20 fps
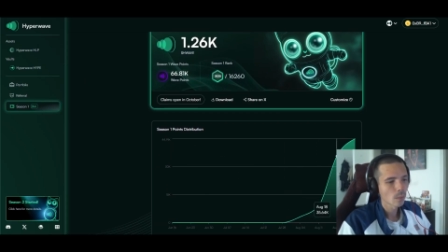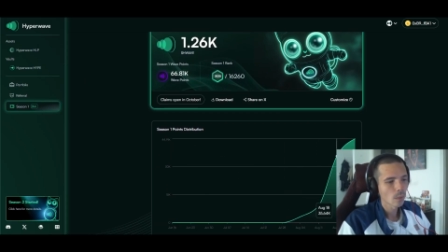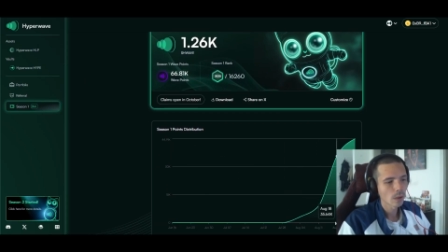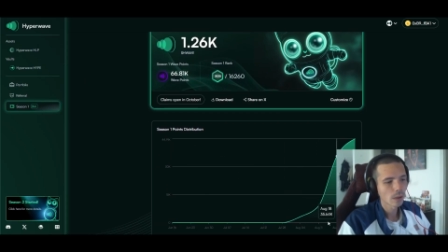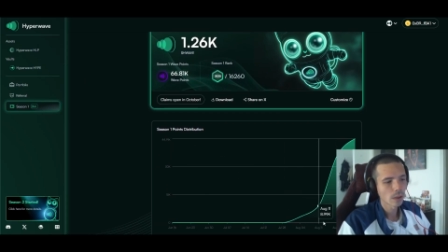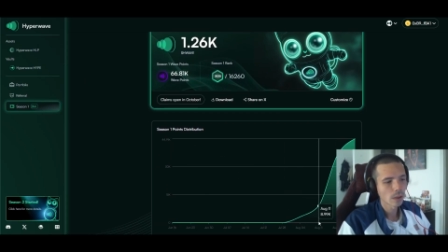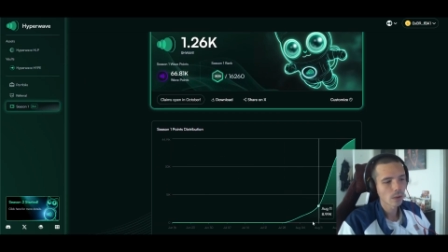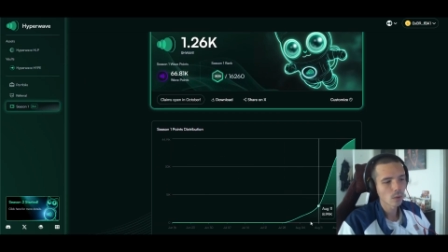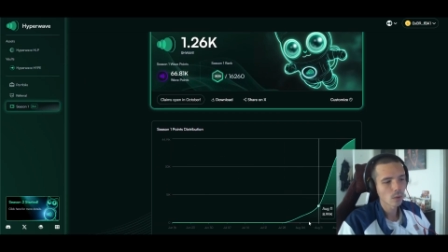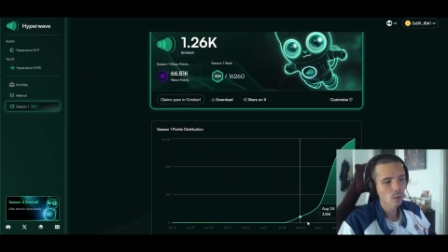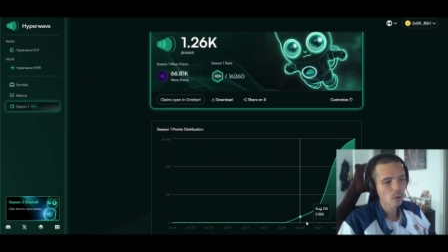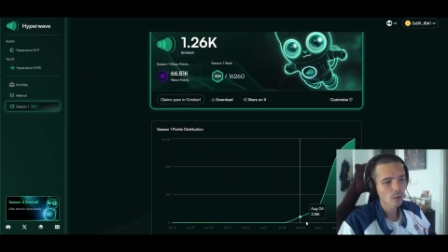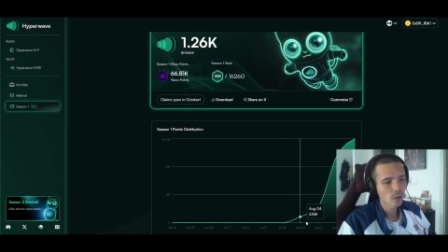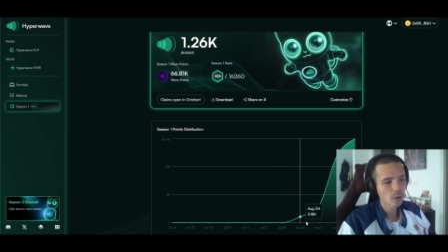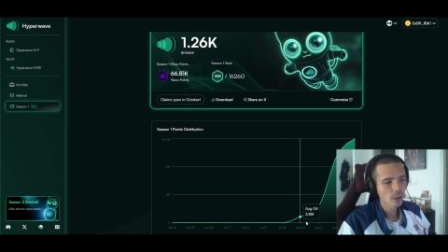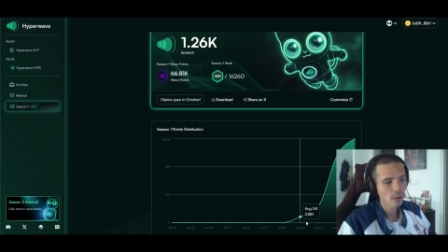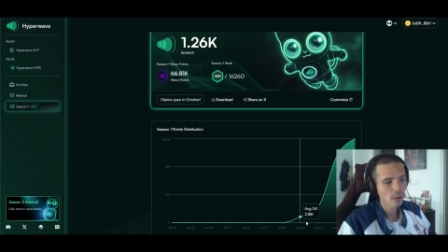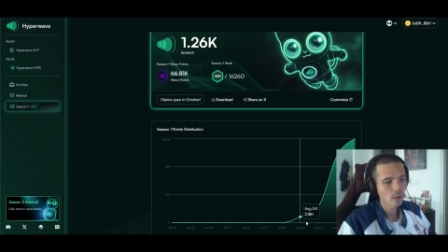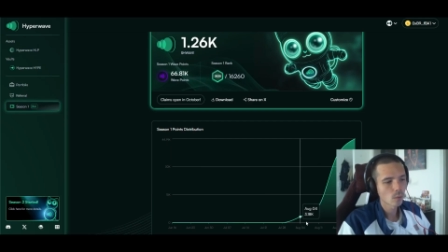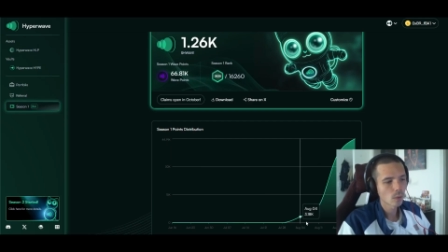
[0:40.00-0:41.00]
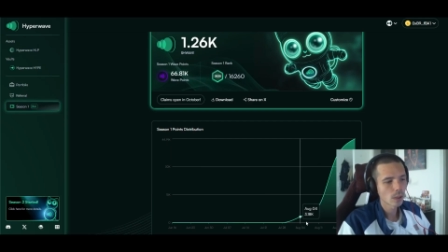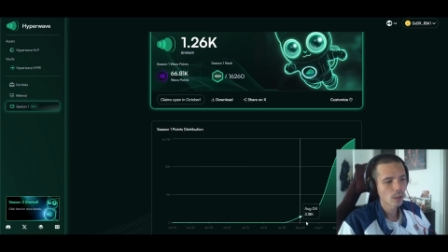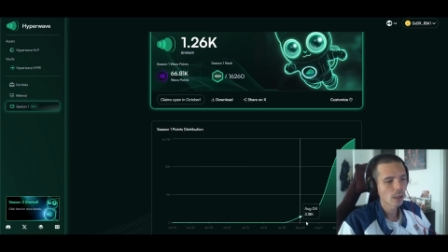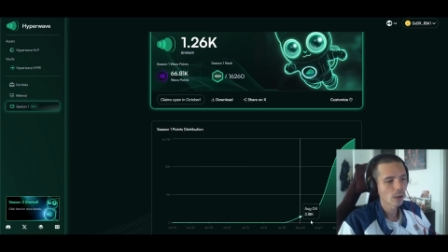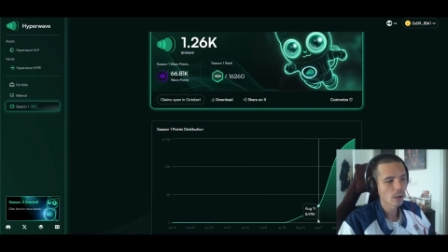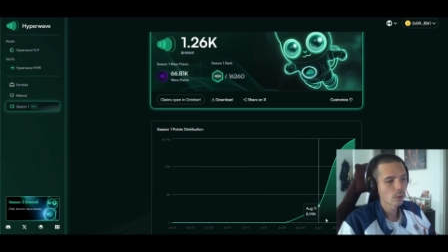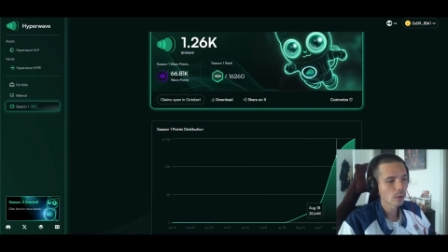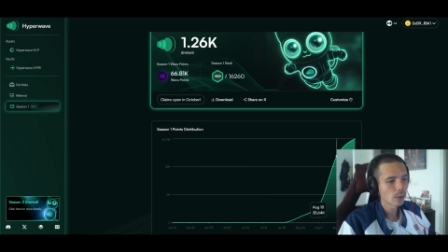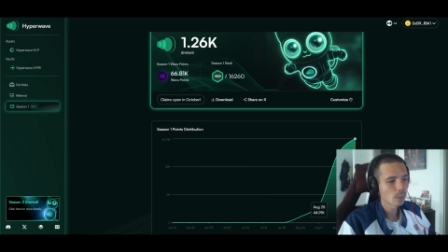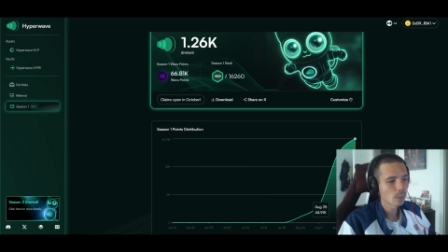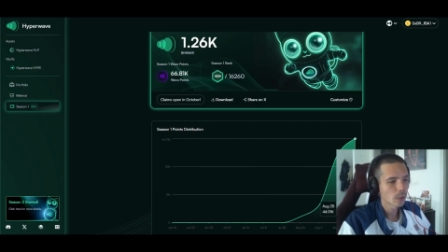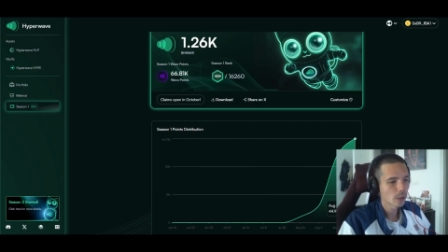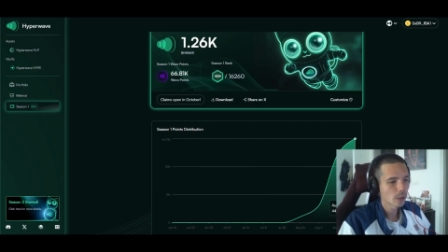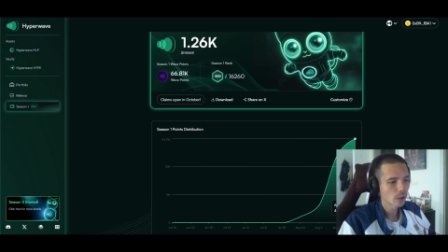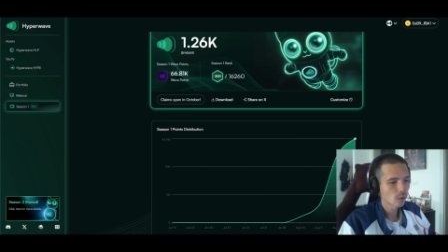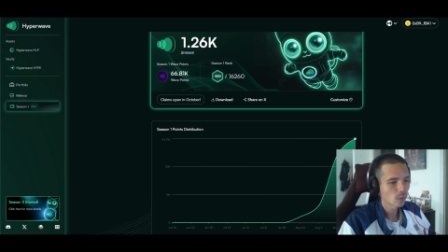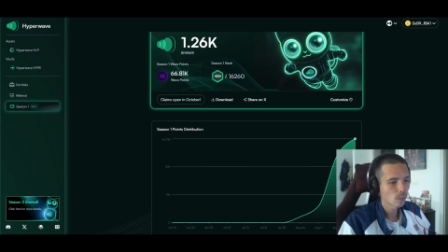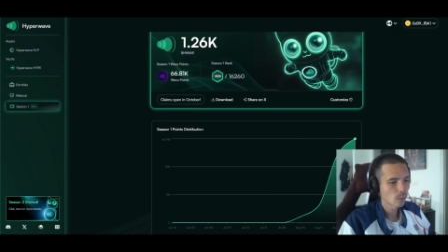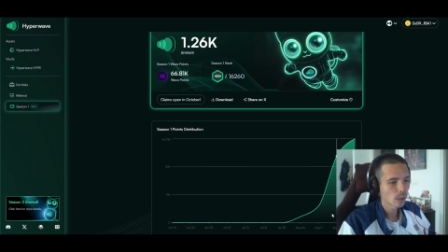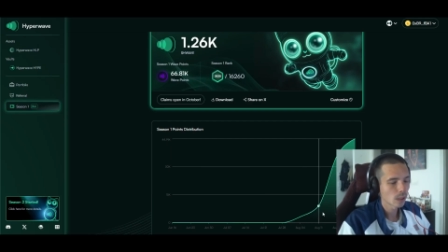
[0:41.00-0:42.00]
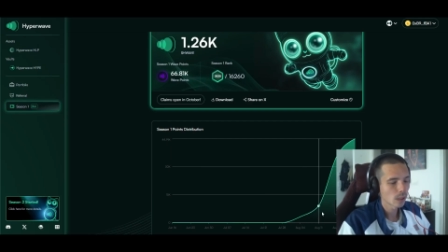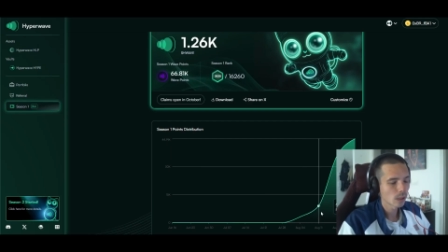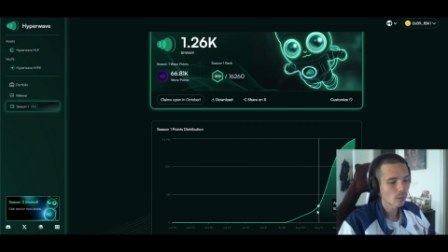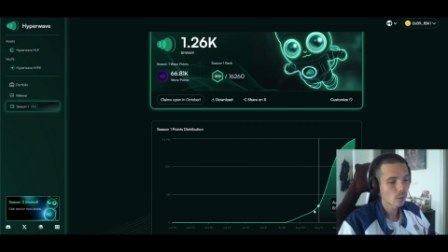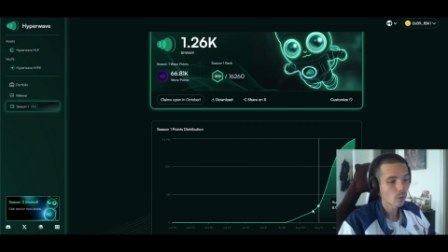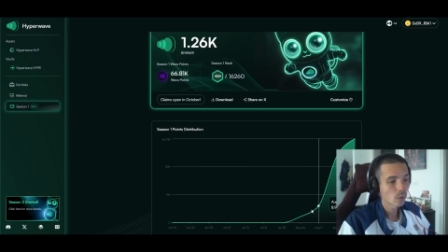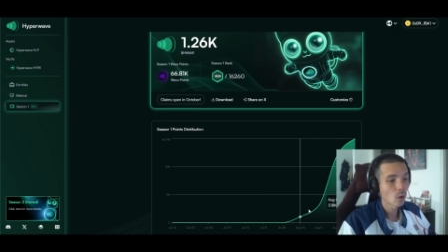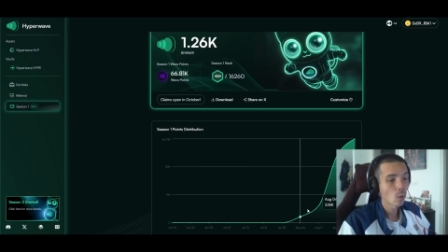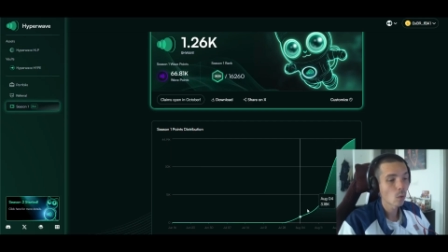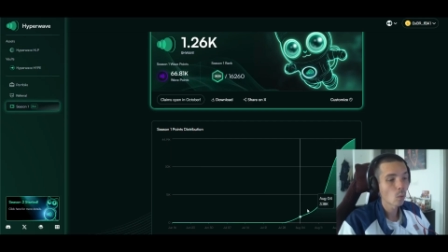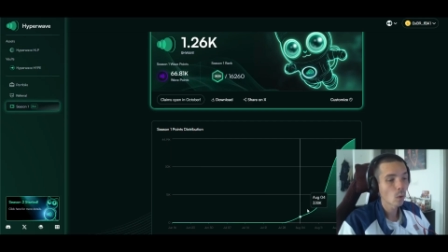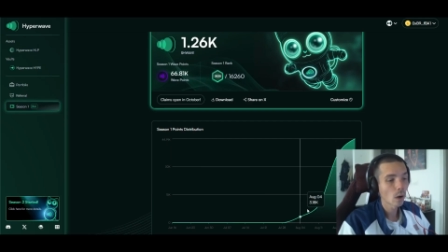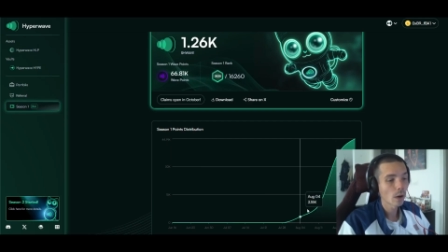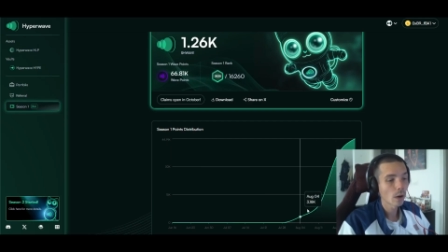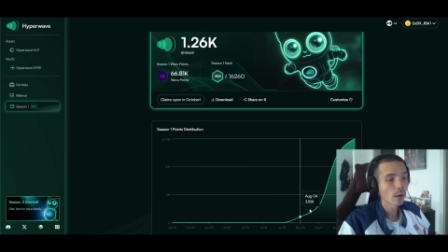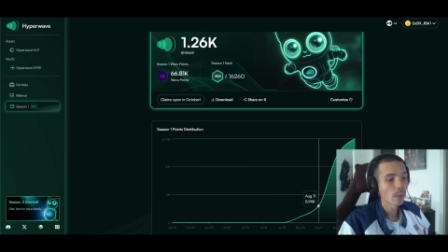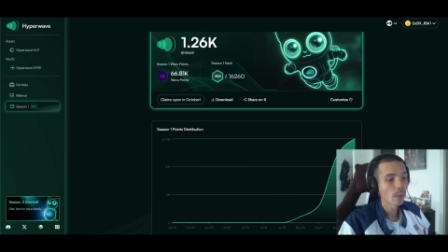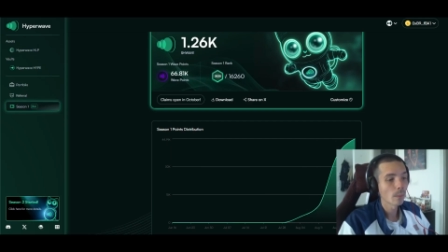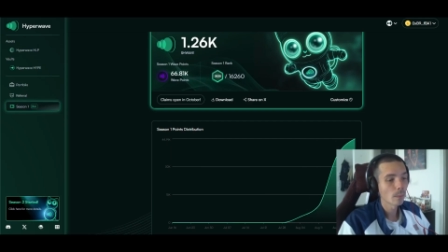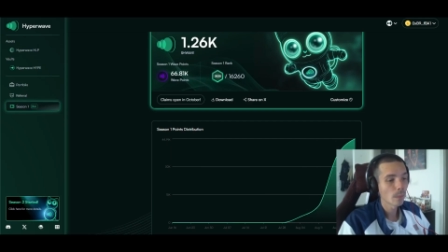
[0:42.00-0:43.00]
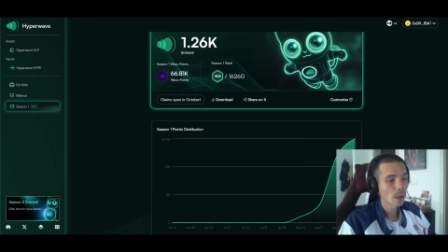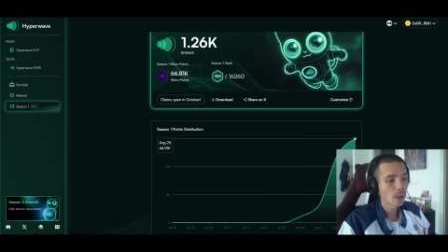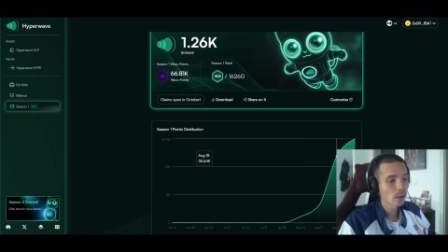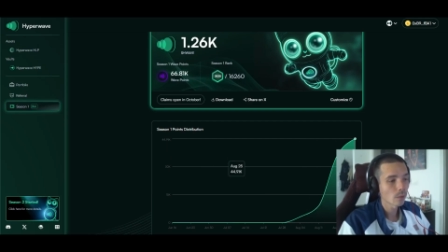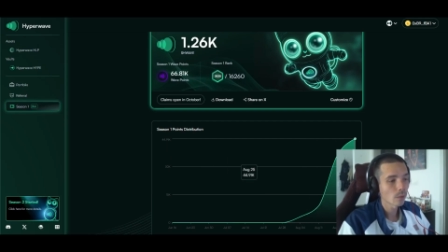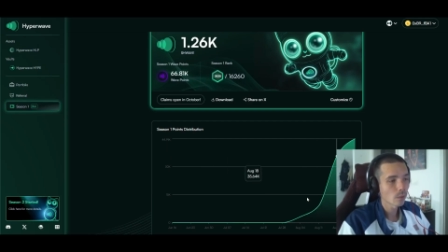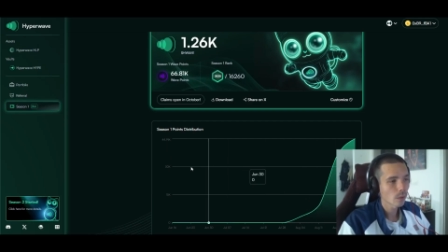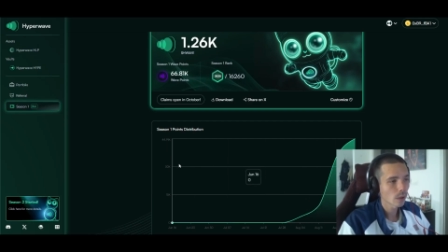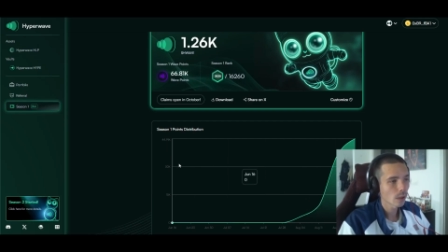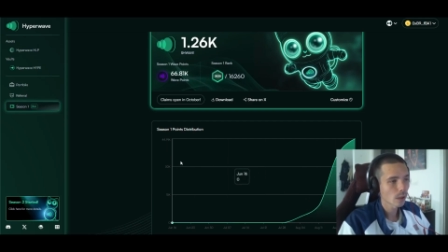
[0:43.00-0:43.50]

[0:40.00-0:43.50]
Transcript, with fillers: but it looks like we only participated for one month.